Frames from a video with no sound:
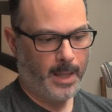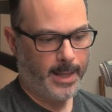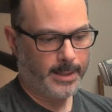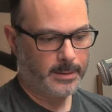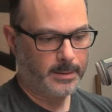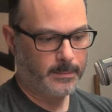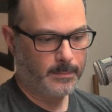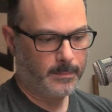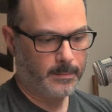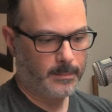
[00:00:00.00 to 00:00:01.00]
And
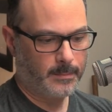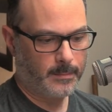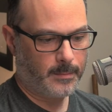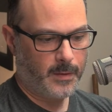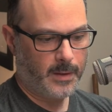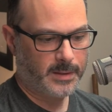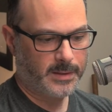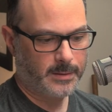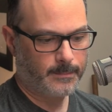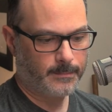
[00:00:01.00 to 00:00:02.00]

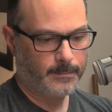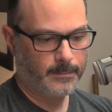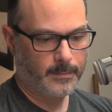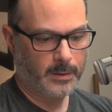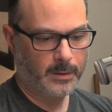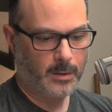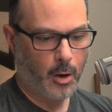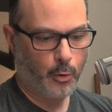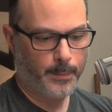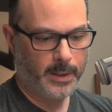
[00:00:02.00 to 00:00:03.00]
this little
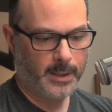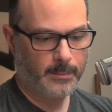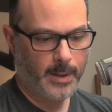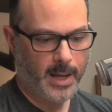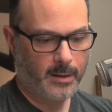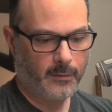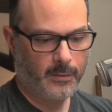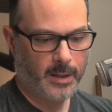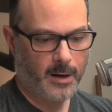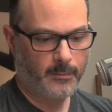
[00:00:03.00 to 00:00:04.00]
opening back
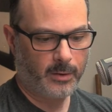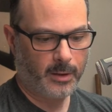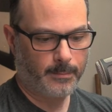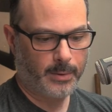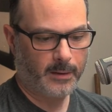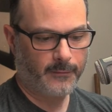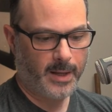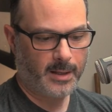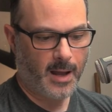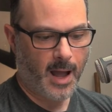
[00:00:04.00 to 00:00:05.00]
over there, I'm really big
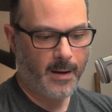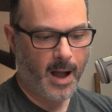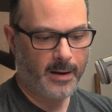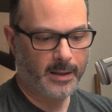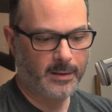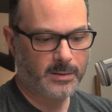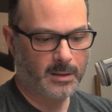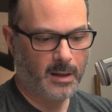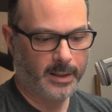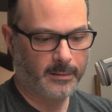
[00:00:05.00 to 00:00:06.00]
fan. I, am going to use
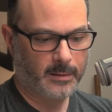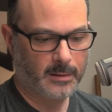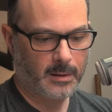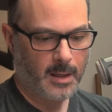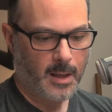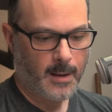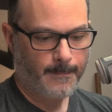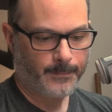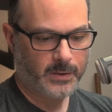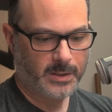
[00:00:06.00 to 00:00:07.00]
line
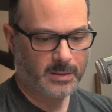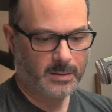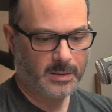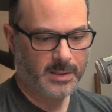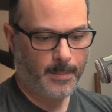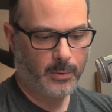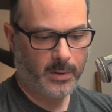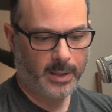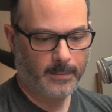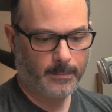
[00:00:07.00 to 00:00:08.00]
just to
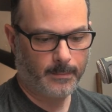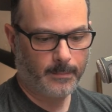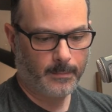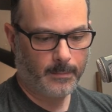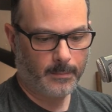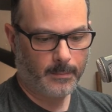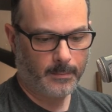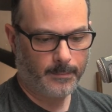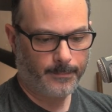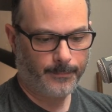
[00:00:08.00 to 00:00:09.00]
separate
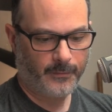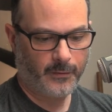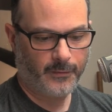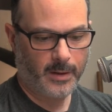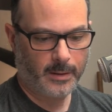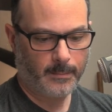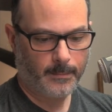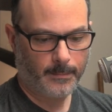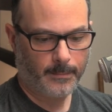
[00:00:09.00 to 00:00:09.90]
for fun.